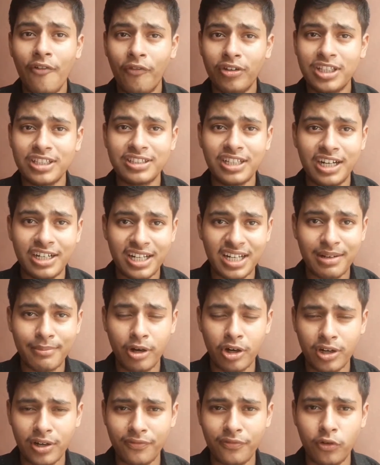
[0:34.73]
with a certain
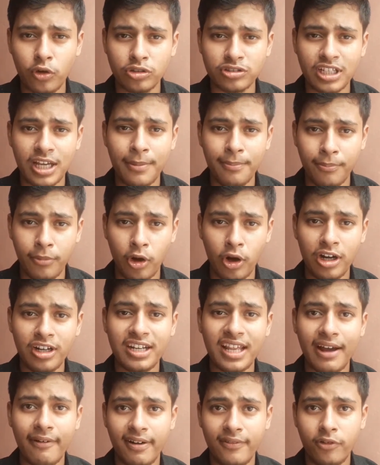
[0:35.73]
amount of force and ball
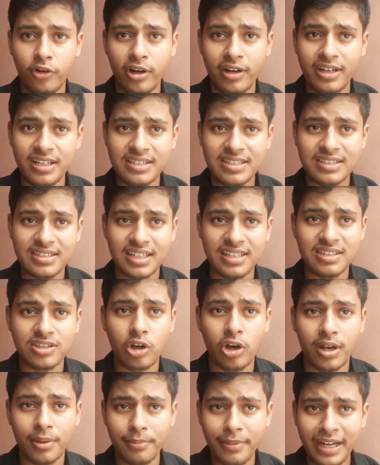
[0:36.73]
travel for a distance
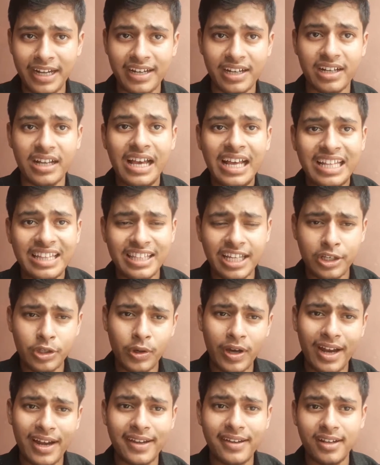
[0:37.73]
or a meter, then you
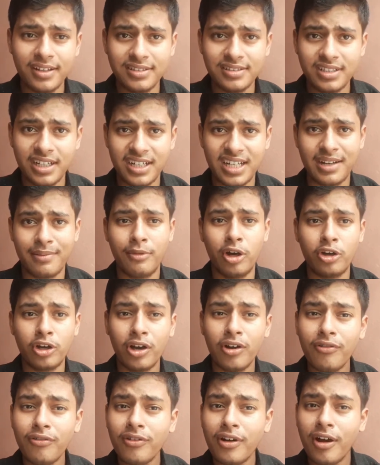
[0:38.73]
had done certain amount
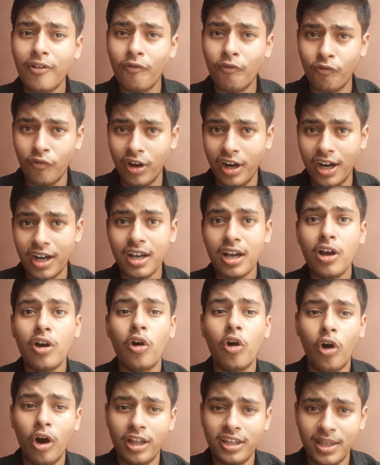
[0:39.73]
of work
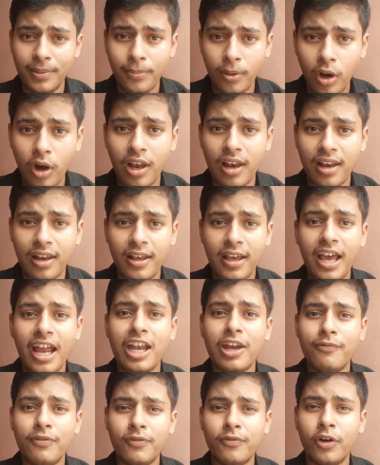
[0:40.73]
on the ball.
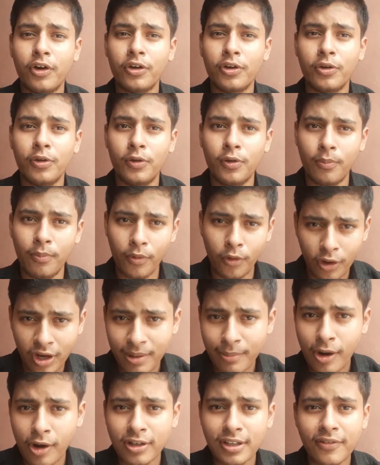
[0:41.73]
And if you want to know more
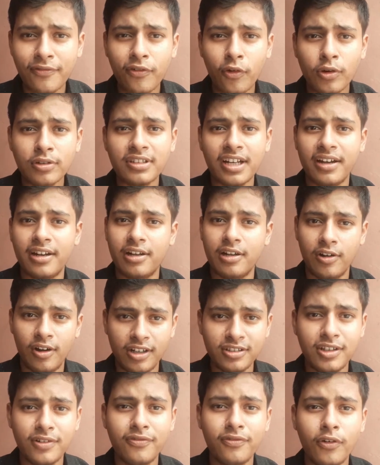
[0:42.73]
about the force and its
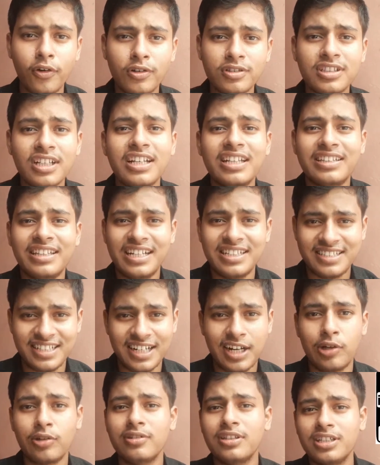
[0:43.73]
laws of force, then
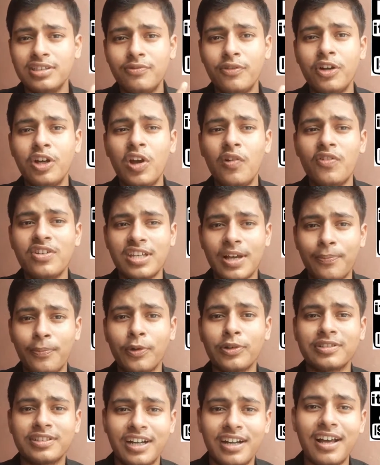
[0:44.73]
check out this video which I
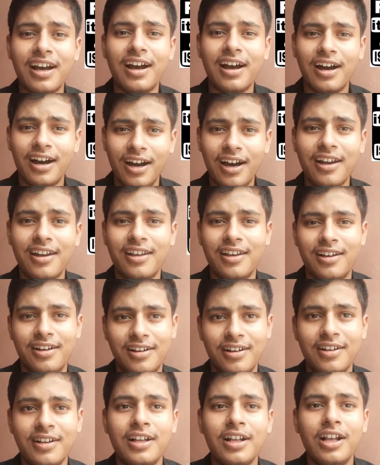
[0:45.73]
posted earlier.
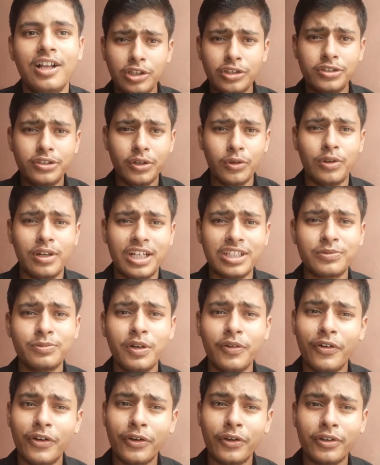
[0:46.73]
So let's
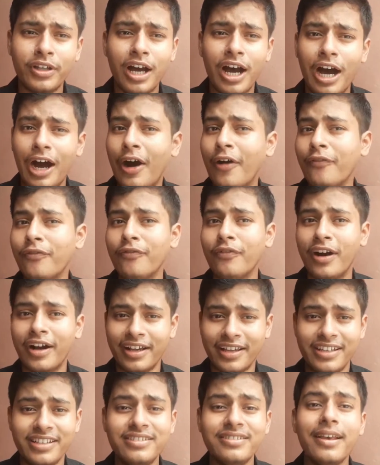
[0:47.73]
move on to the how
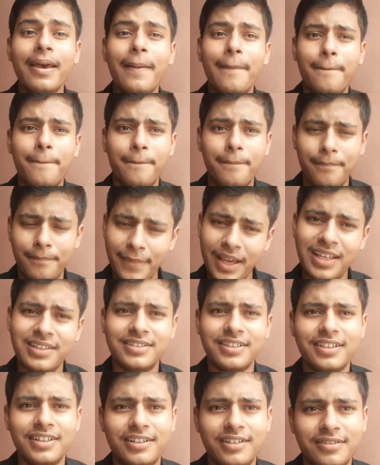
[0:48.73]
work is
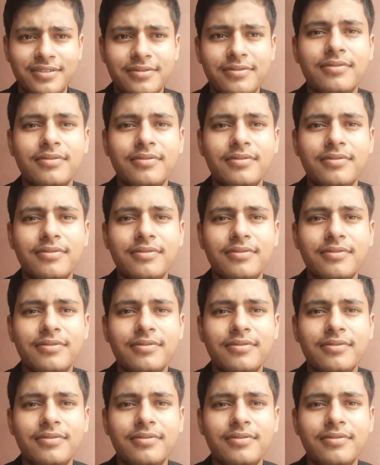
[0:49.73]
measured.